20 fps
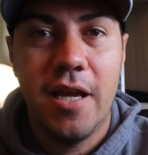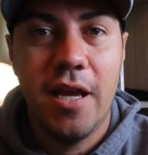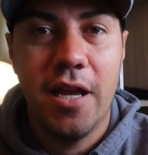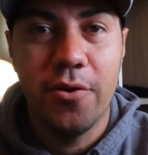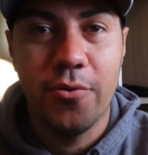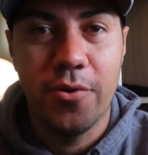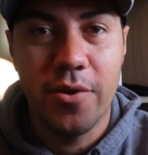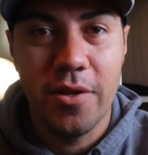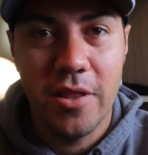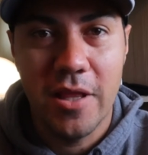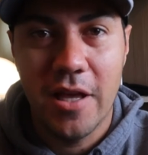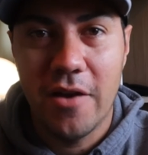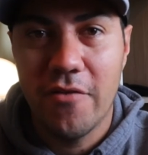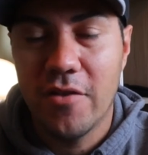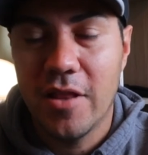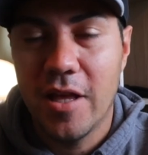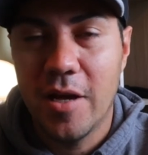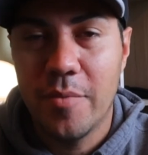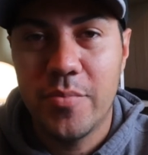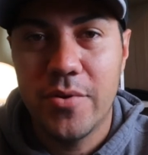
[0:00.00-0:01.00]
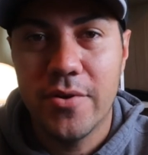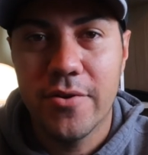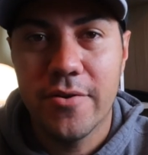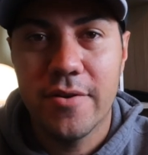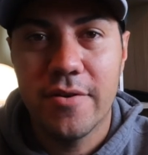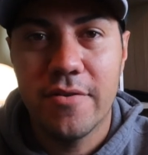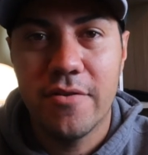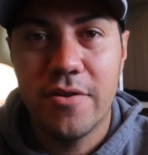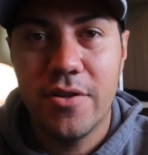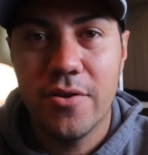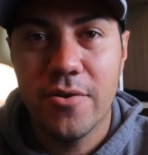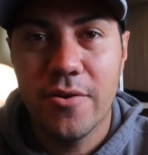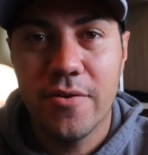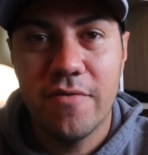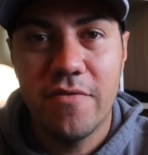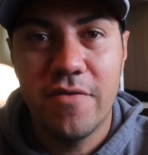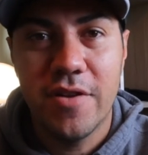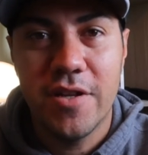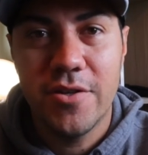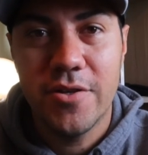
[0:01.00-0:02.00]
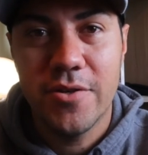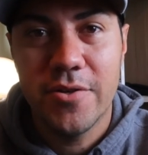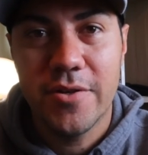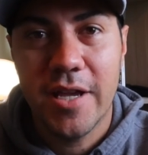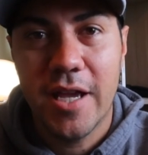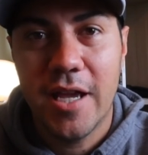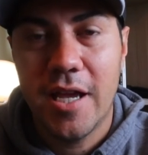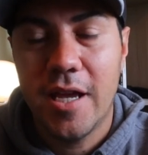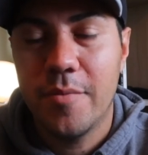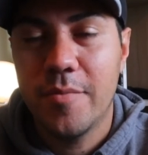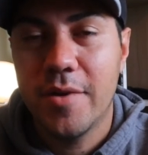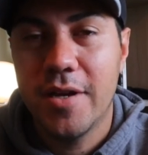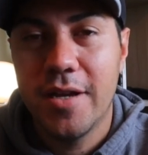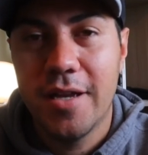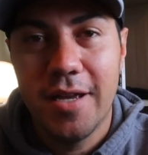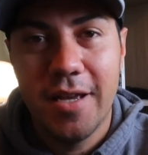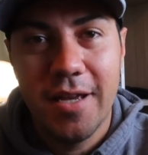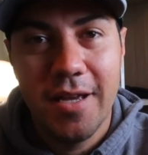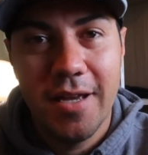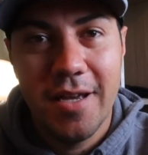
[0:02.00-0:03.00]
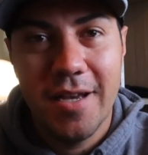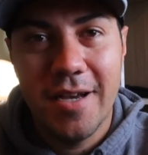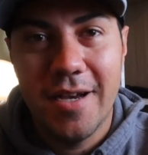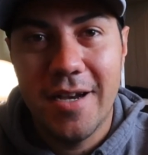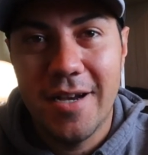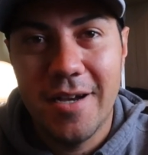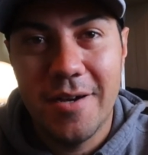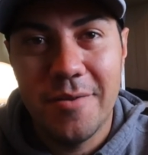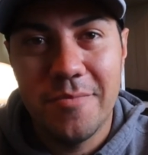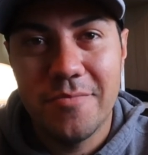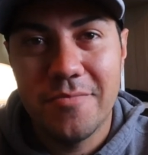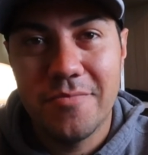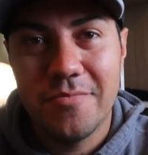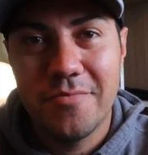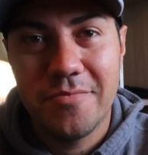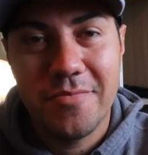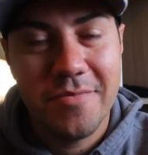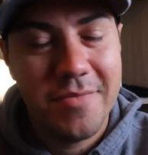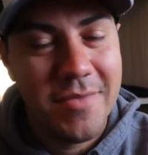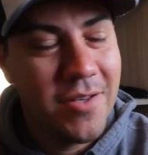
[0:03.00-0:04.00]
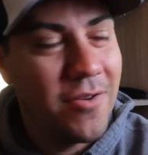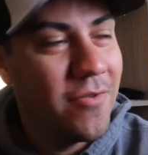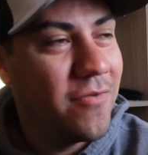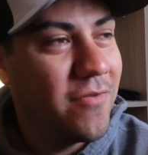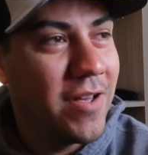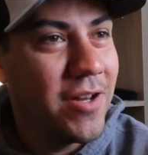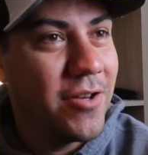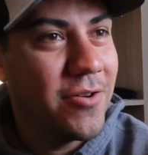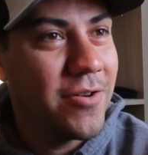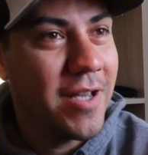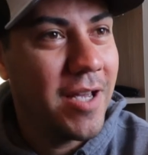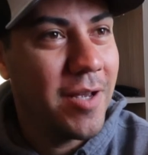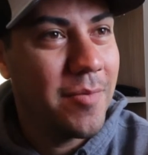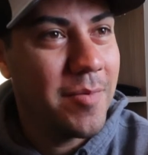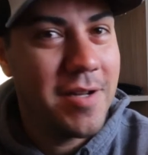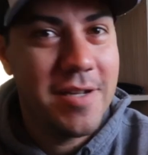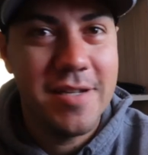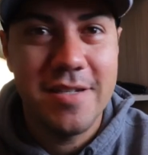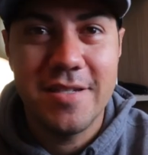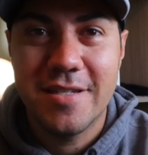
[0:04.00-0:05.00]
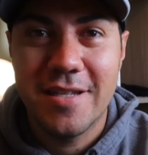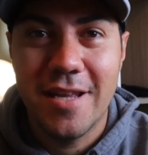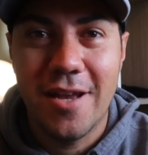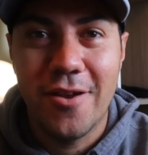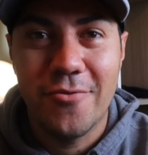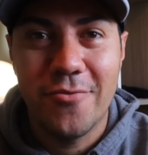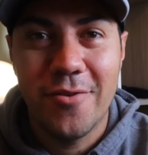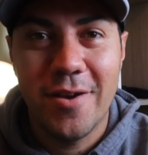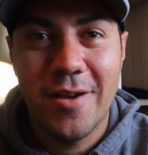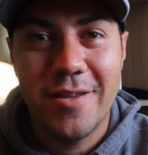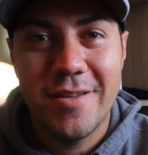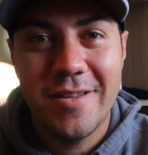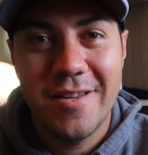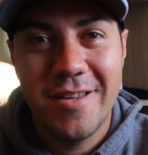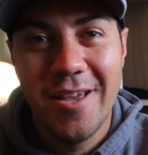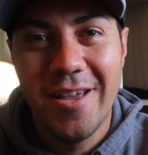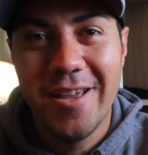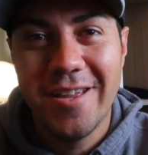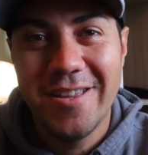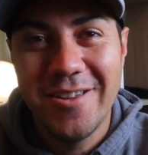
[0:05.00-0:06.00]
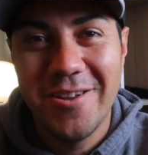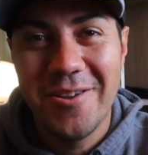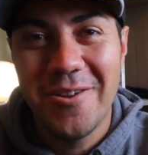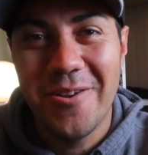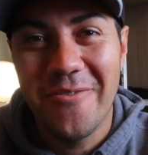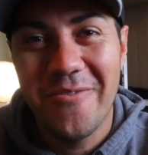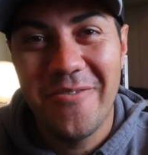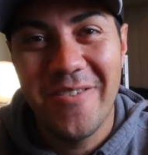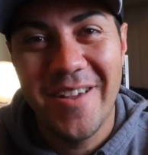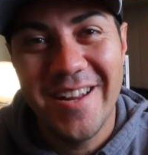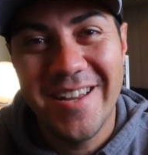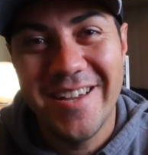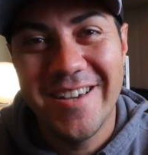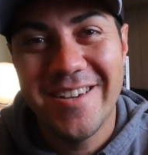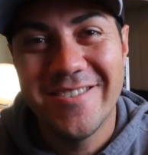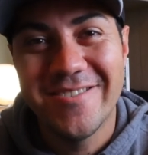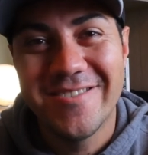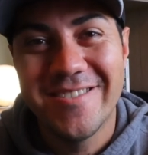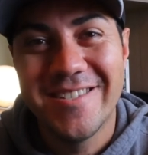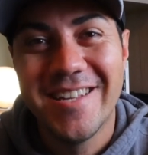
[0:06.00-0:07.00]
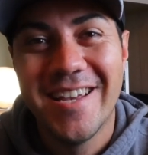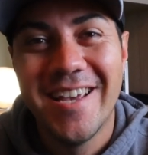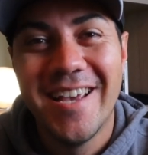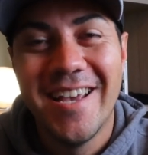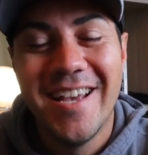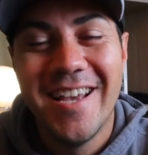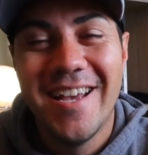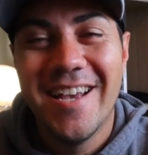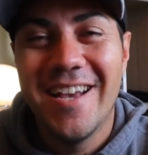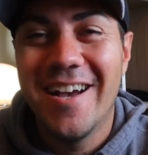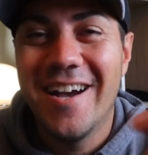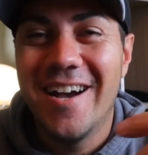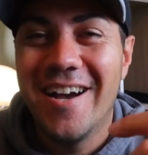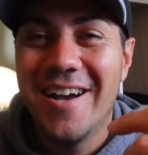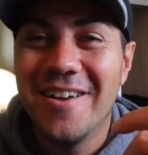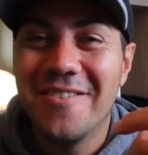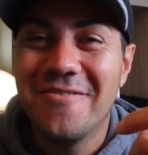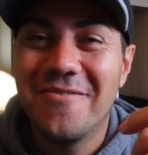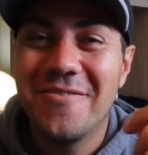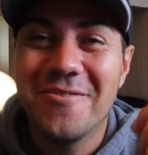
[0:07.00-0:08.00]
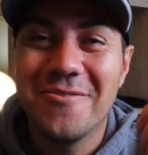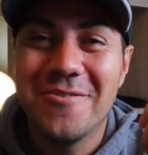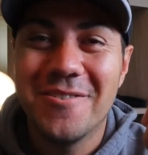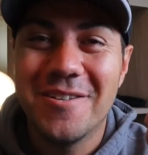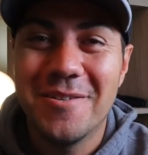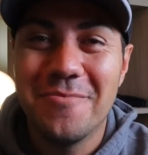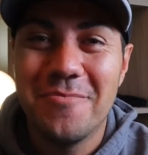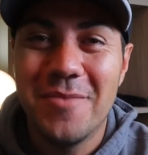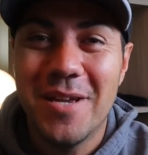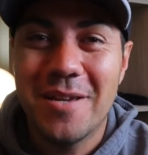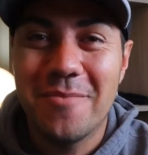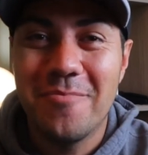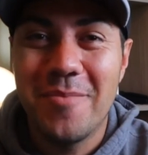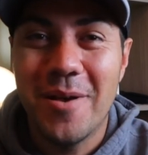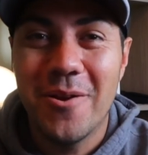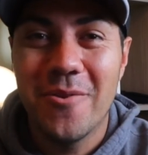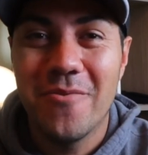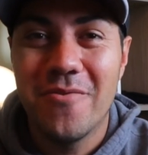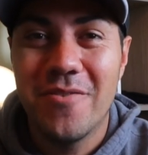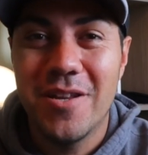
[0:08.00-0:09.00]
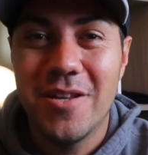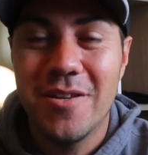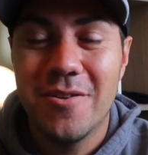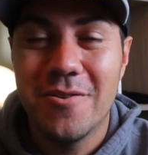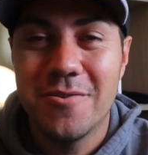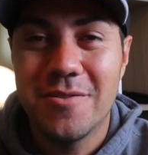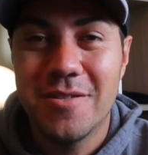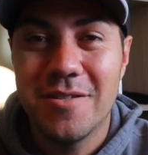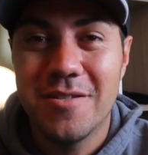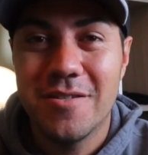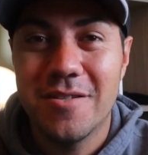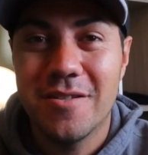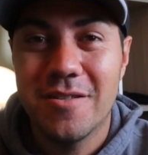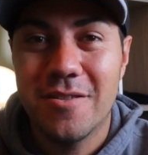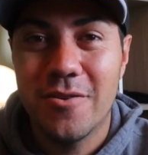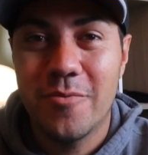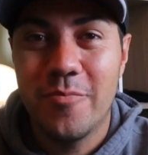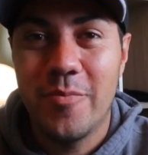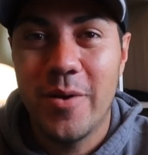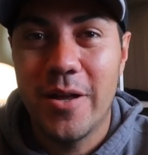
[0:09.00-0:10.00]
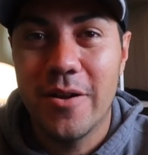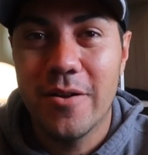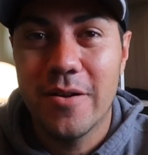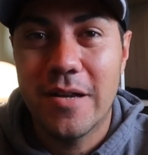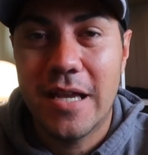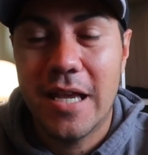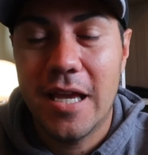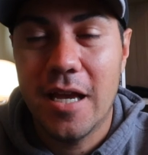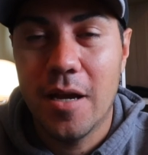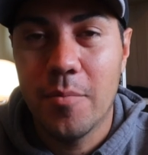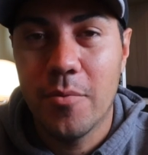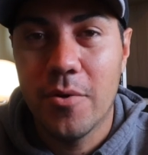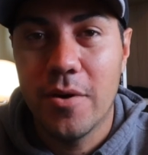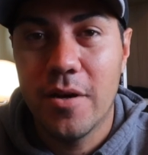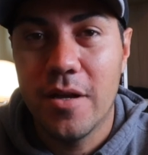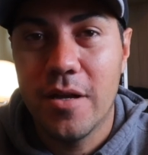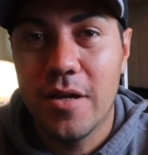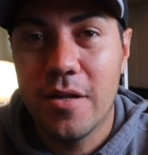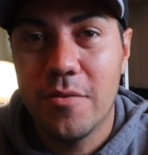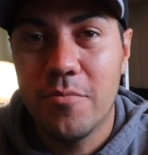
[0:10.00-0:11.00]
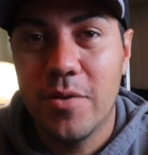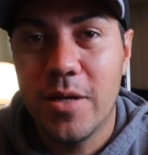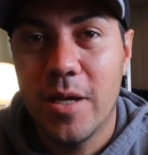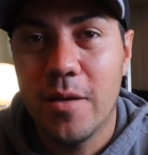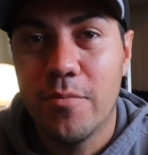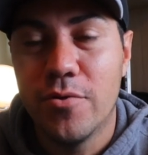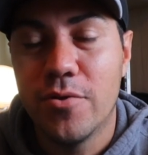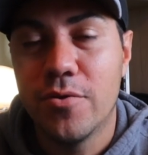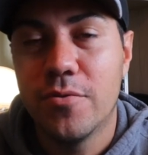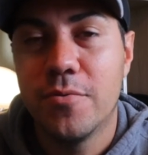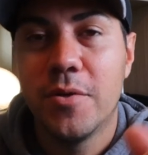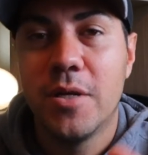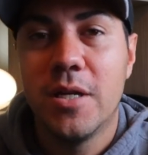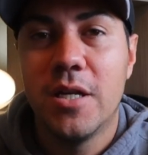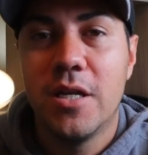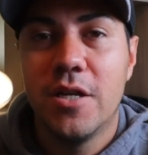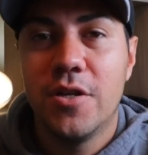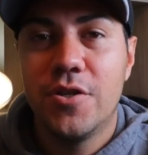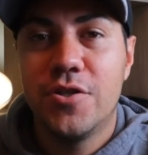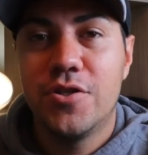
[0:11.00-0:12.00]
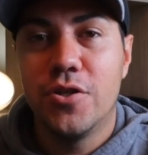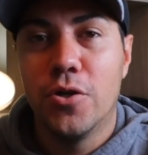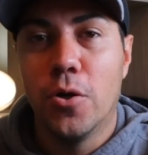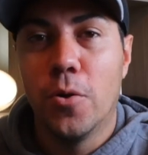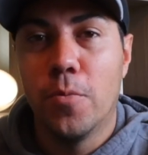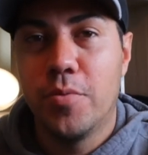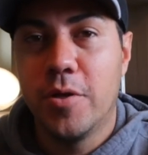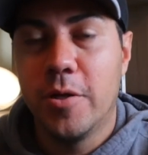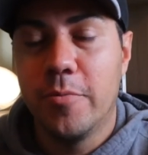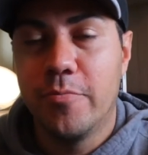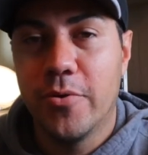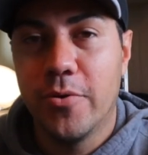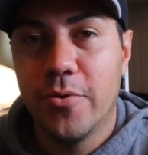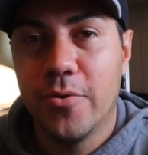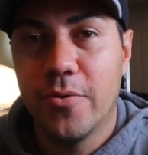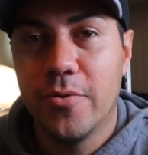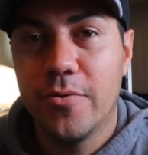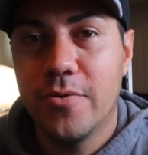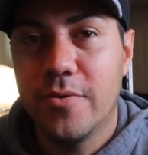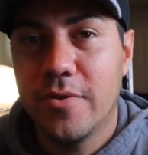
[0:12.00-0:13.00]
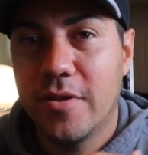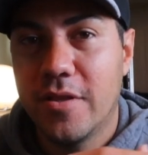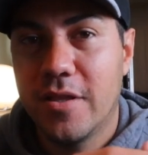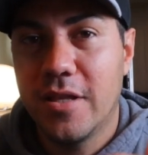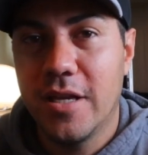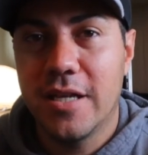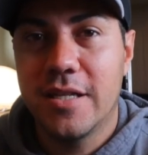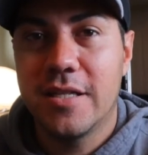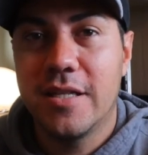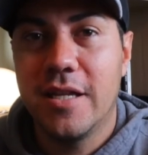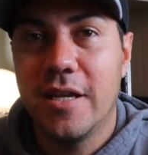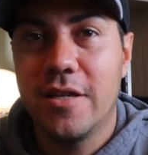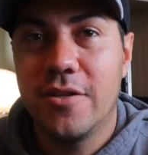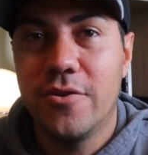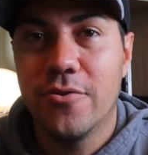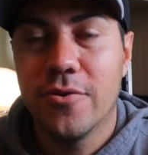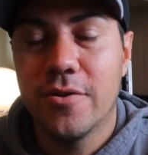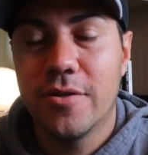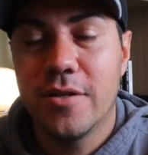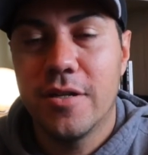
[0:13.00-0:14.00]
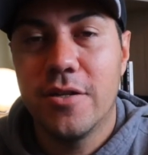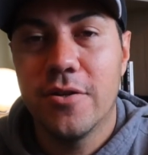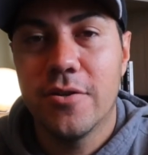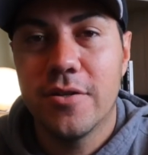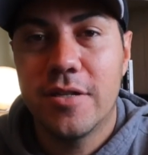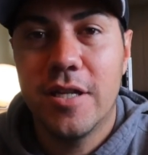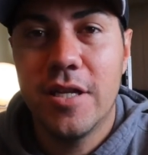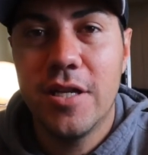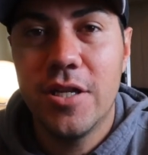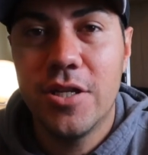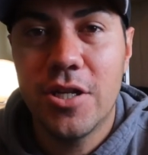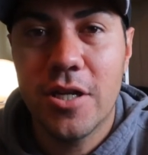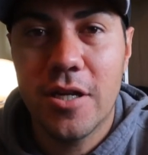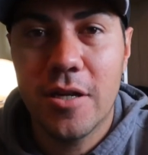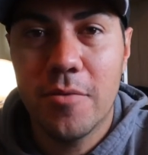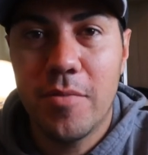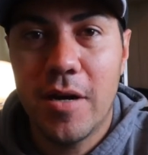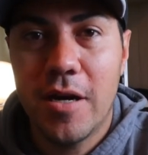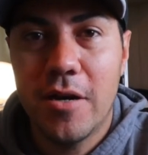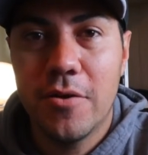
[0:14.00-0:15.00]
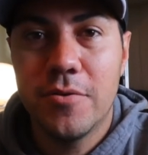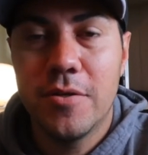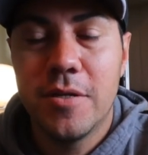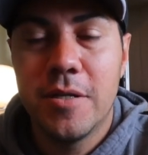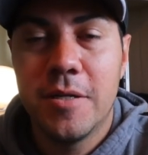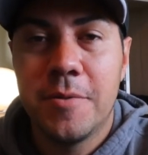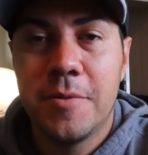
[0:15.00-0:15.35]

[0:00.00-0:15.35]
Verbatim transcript: and you want to level up your your video game, um, your video game, that didn't sound right, your videos, uh, if you want to make better videos and look better in camera and be able to show people things that you're you're teaching about,